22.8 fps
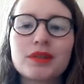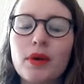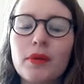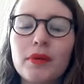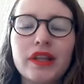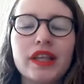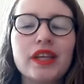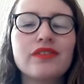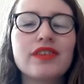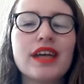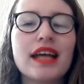so
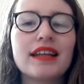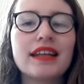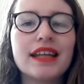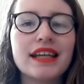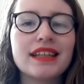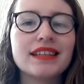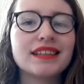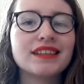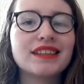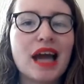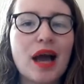I will leave that
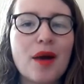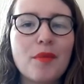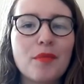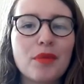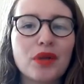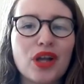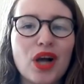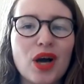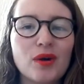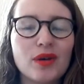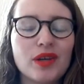linked down
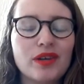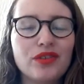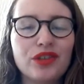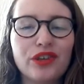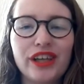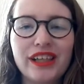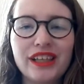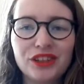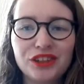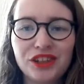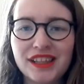below if
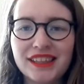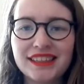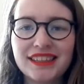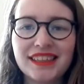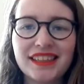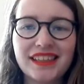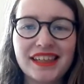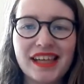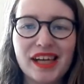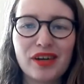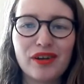you're
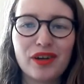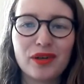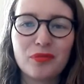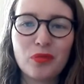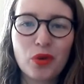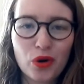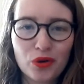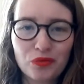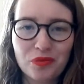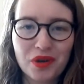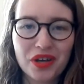interested in hearing
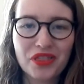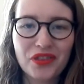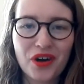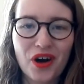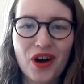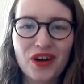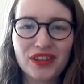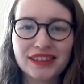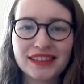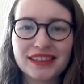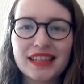more of my
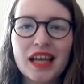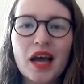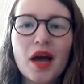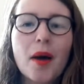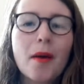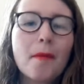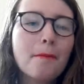thoughts.